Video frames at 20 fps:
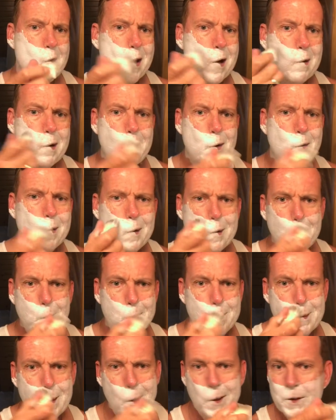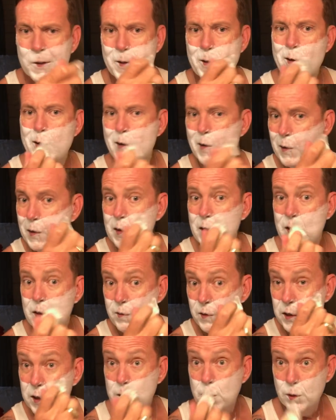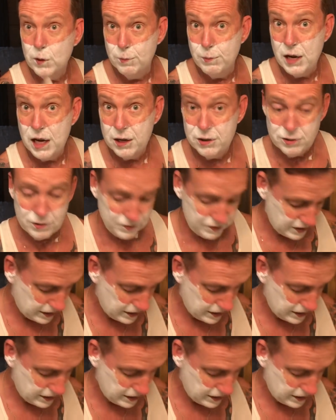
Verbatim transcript: Now, I don't know if you watch uh, the TV show The Modern